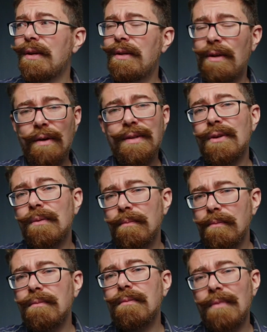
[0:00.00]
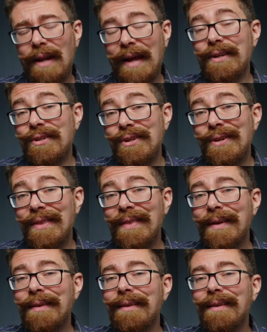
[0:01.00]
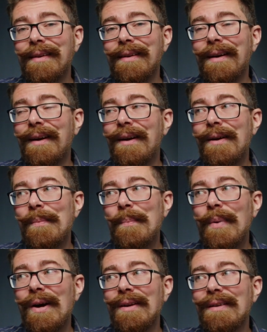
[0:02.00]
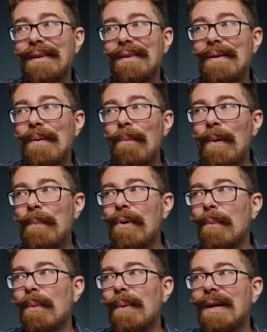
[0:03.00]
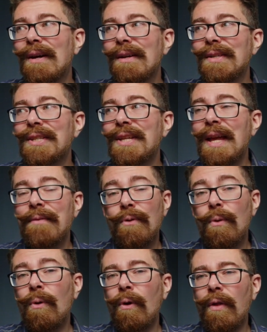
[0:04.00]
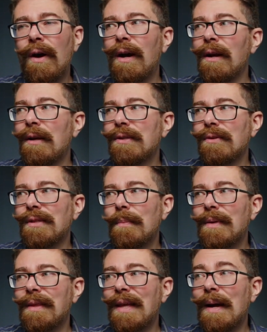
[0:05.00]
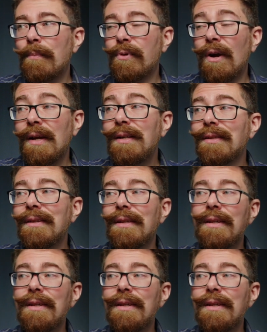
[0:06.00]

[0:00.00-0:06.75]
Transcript: it's got latitude in there, but we probably can't save all of the highlights on something that bright.